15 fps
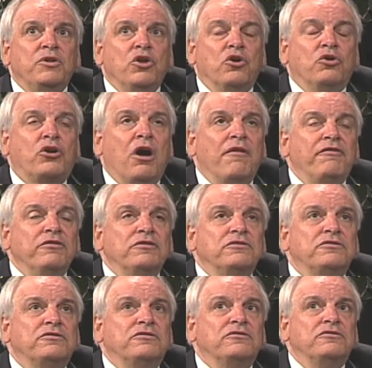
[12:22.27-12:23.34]

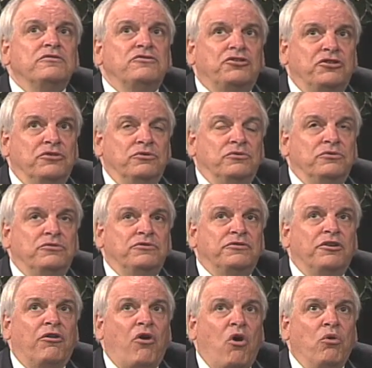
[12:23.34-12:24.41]
Governors choose
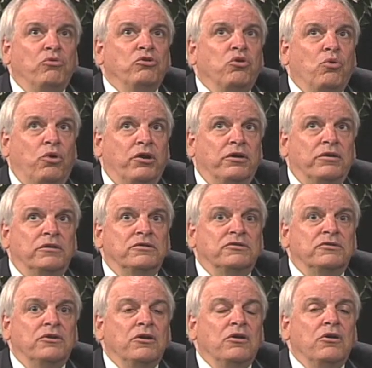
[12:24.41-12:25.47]
their own
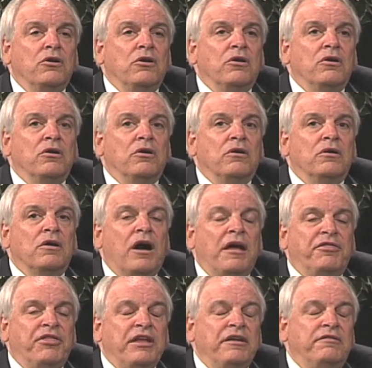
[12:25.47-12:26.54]
lawyers, I
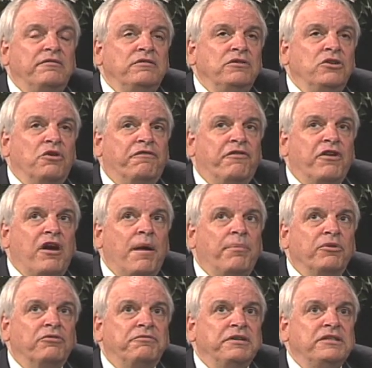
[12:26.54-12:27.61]
think, for a
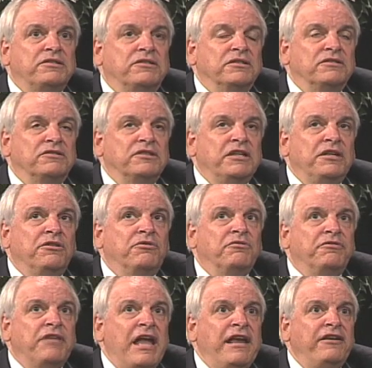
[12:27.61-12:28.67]
couple of reasons. Either
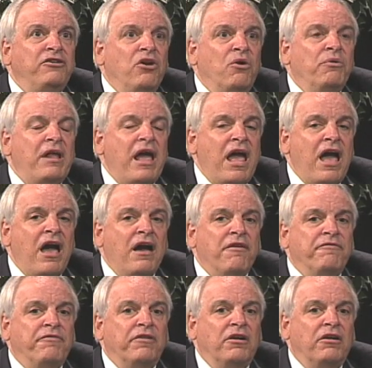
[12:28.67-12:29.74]
they don't
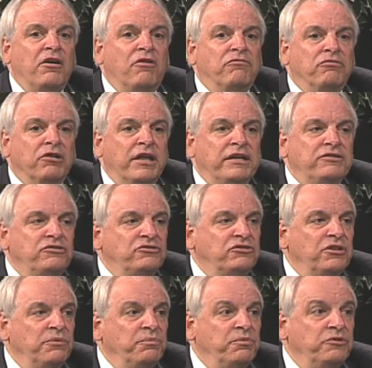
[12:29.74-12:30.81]
have a
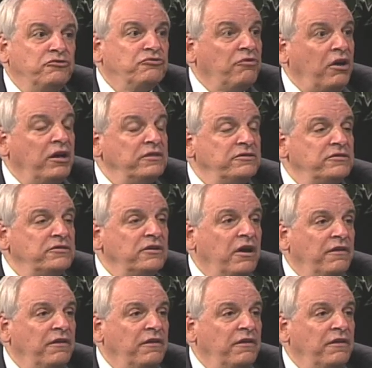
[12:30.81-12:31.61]
relationship with trust